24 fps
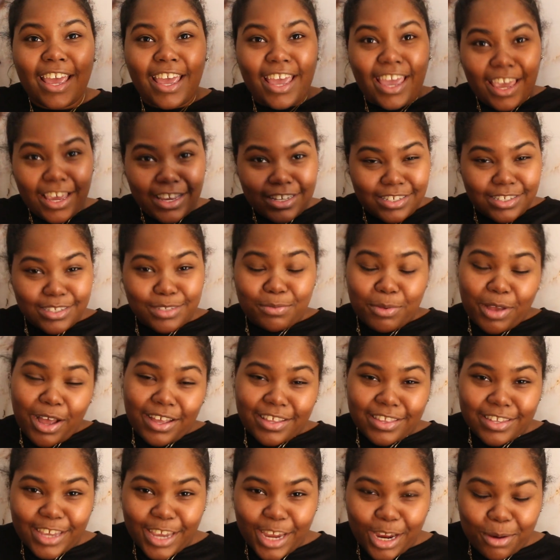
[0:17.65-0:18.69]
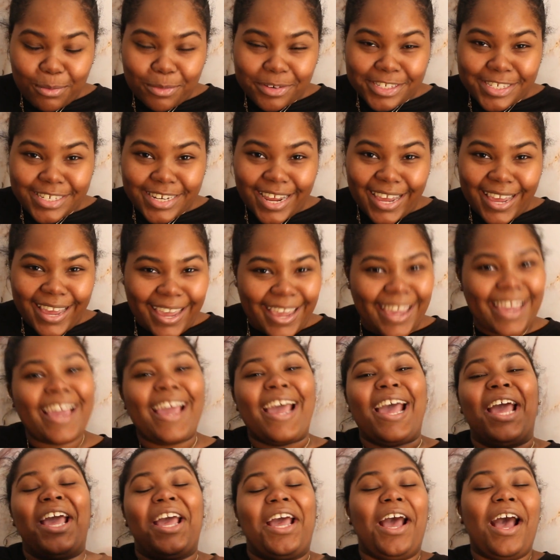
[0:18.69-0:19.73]
Ace is behind the camera today.
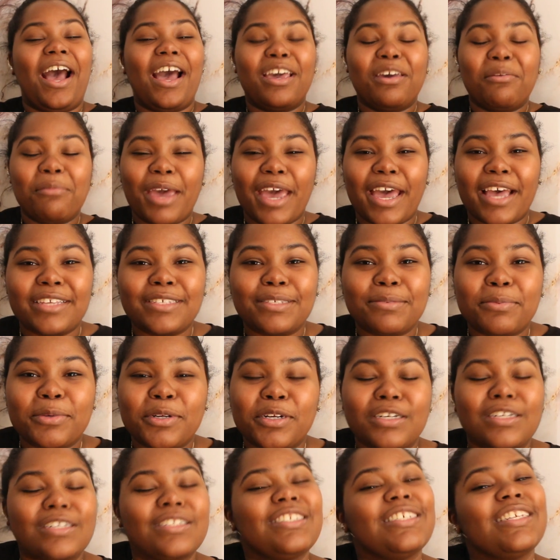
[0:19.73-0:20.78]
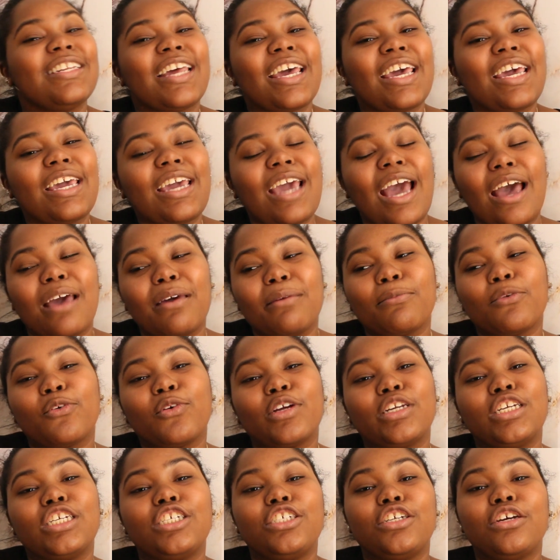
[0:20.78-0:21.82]
I am Asper. Today I'm
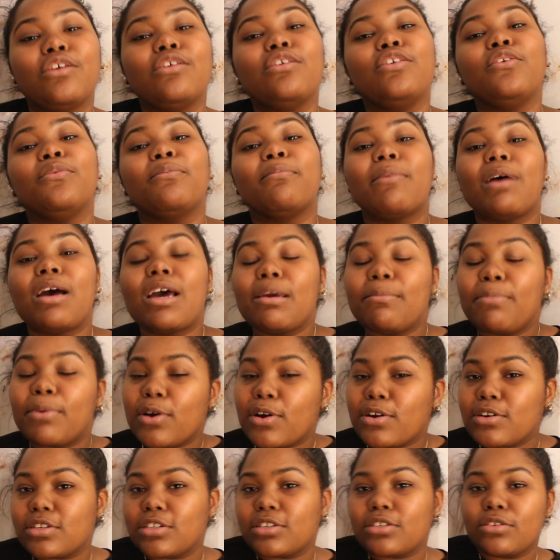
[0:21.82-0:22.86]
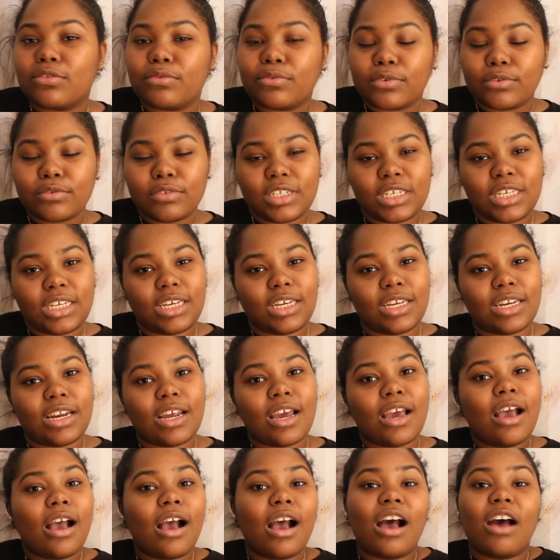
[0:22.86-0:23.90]
going to show you my personal routine
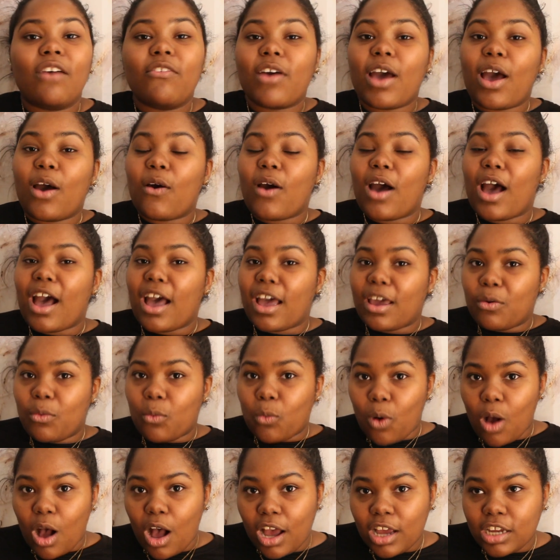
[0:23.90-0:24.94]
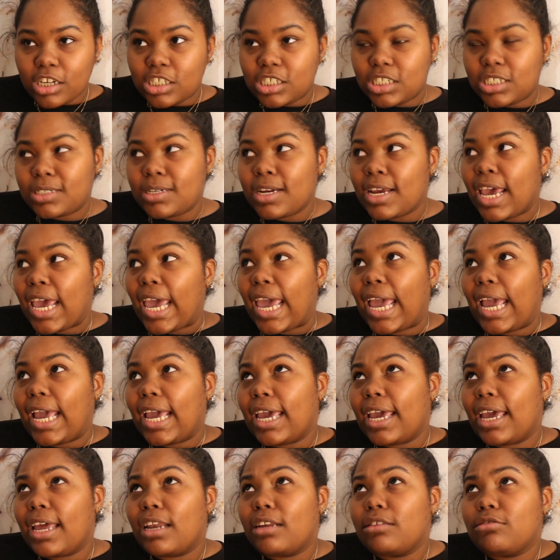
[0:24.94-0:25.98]
of how I wash
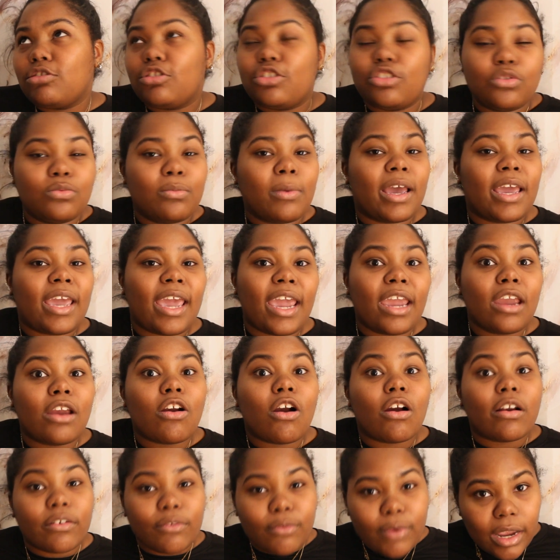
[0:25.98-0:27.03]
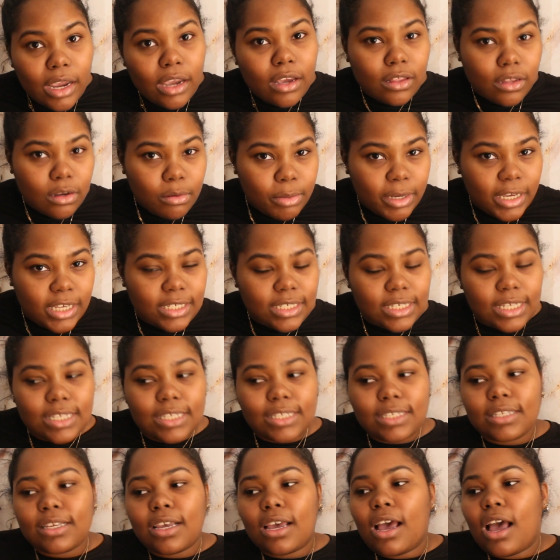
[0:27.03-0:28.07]
and do my hair on a regular
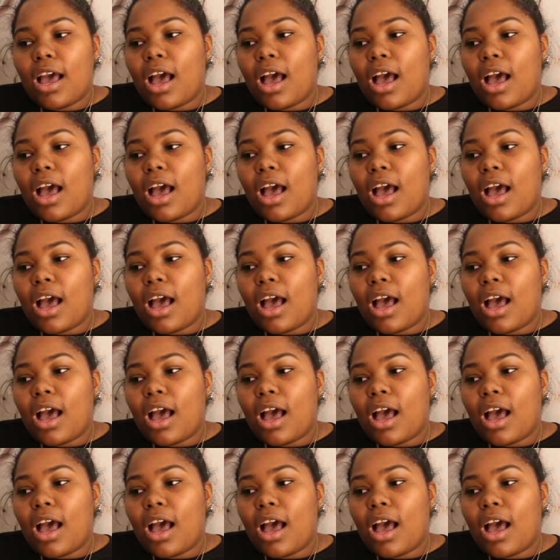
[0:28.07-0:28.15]
basis.